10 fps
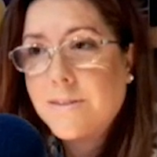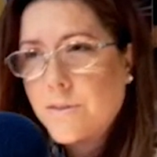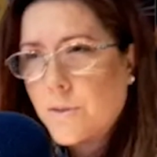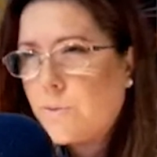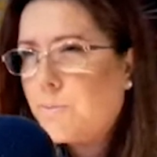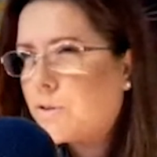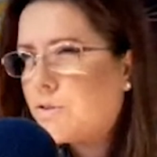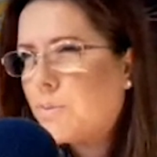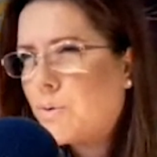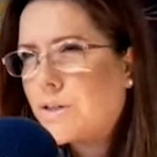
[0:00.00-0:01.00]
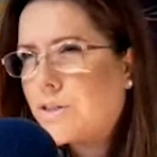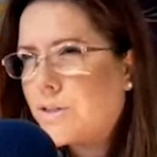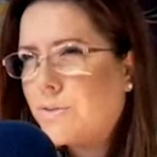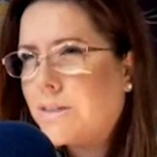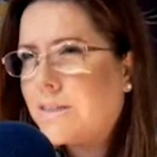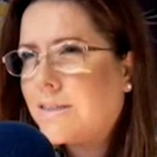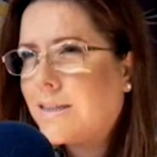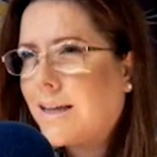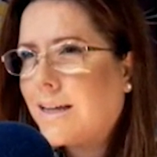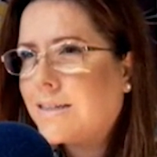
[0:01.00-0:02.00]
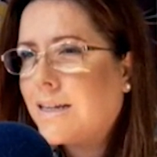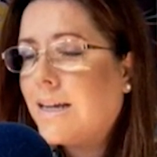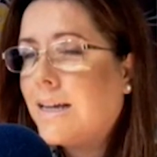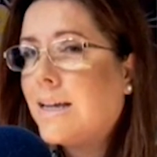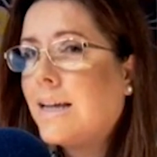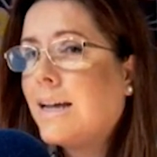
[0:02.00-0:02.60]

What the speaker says: but there's so much more to it than that.